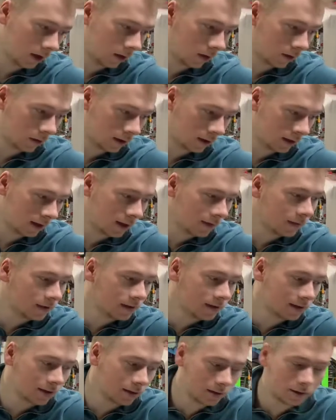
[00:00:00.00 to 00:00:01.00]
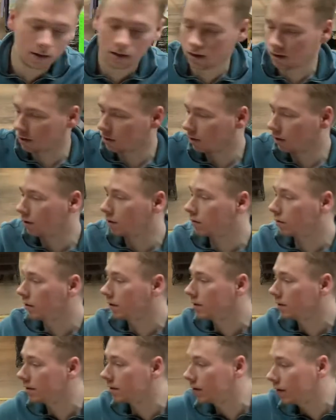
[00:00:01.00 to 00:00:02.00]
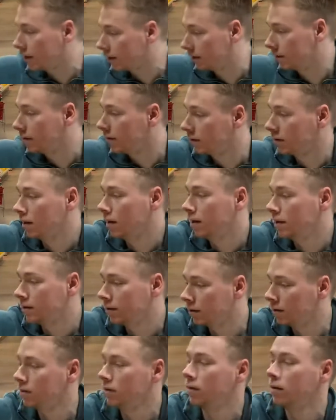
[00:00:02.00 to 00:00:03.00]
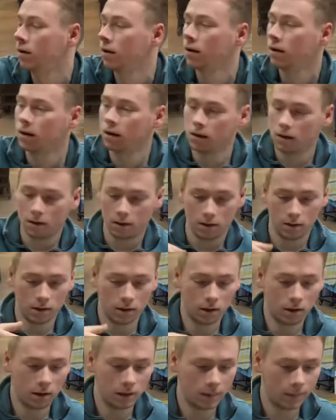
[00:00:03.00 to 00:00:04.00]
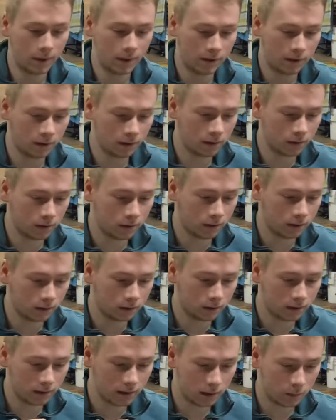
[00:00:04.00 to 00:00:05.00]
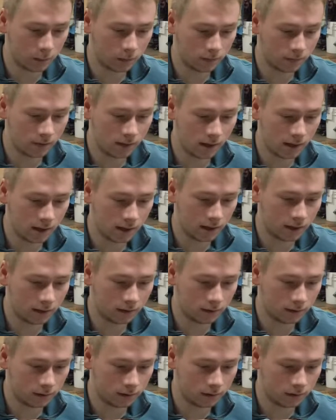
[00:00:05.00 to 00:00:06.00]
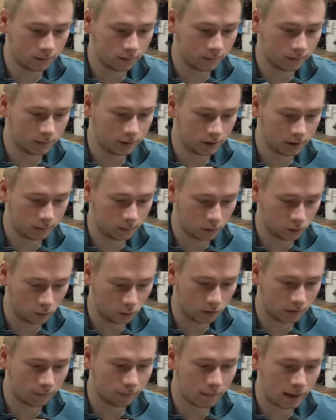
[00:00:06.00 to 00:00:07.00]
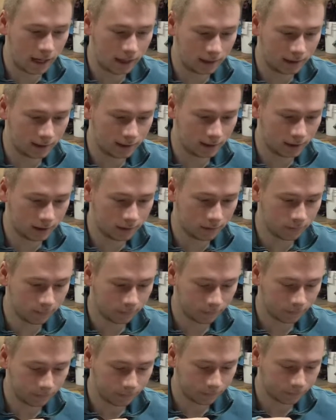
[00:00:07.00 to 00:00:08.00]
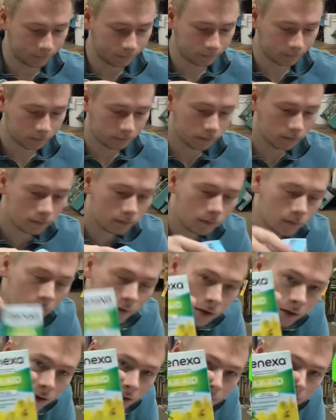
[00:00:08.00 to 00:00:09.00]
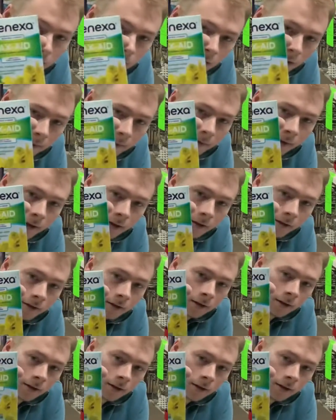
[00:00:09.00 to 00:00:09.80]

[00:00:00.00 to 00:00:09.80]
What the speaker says: on it, even selling it here locally, so that's all right too. Here it looks like we've got some sort of medicine right there.